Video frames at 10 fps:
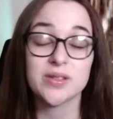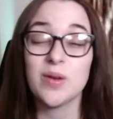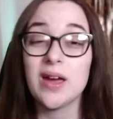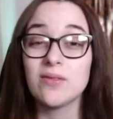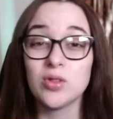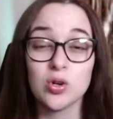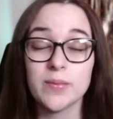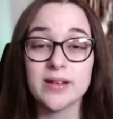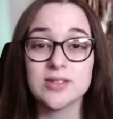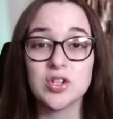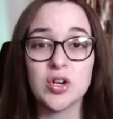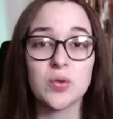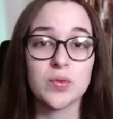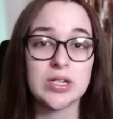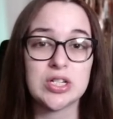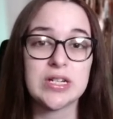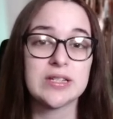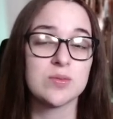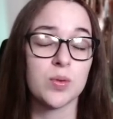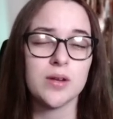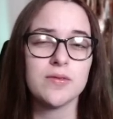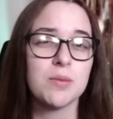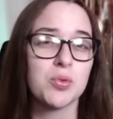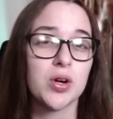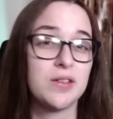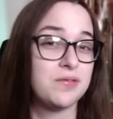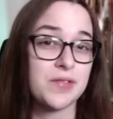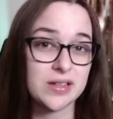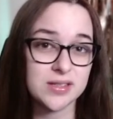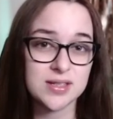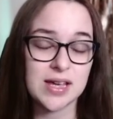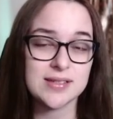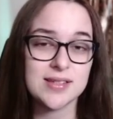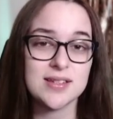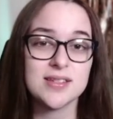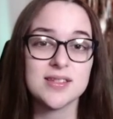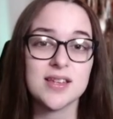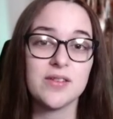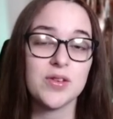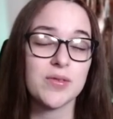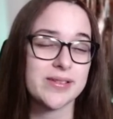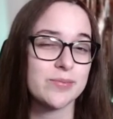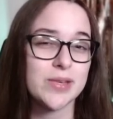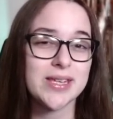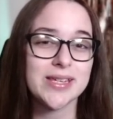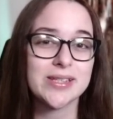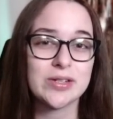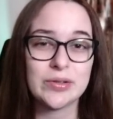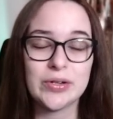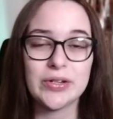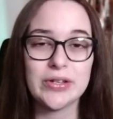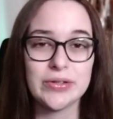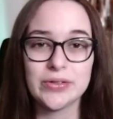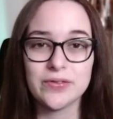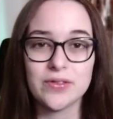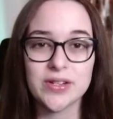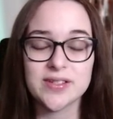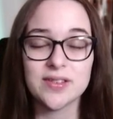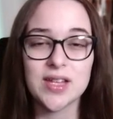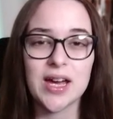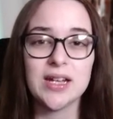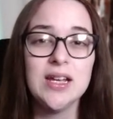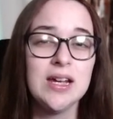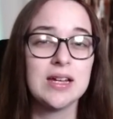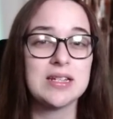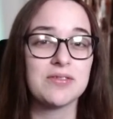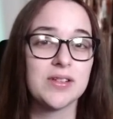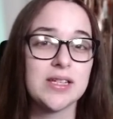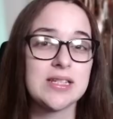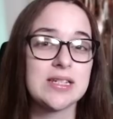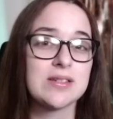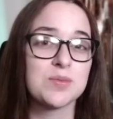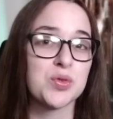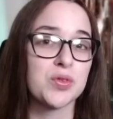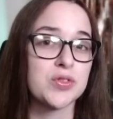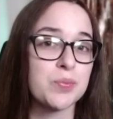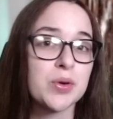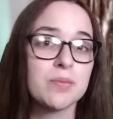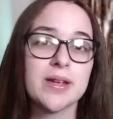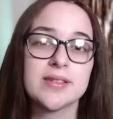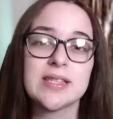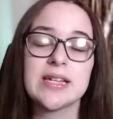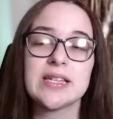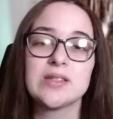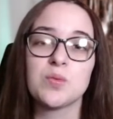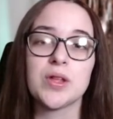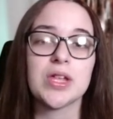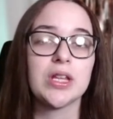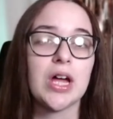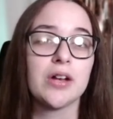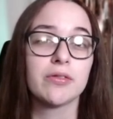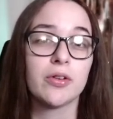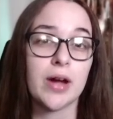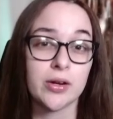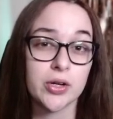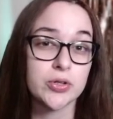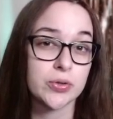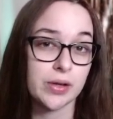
we have Lore Master, which is one of the more advanced classes if you ask me to learn in Lord of the Rings Online. It definitely deals more support-based things with a lot of crowd control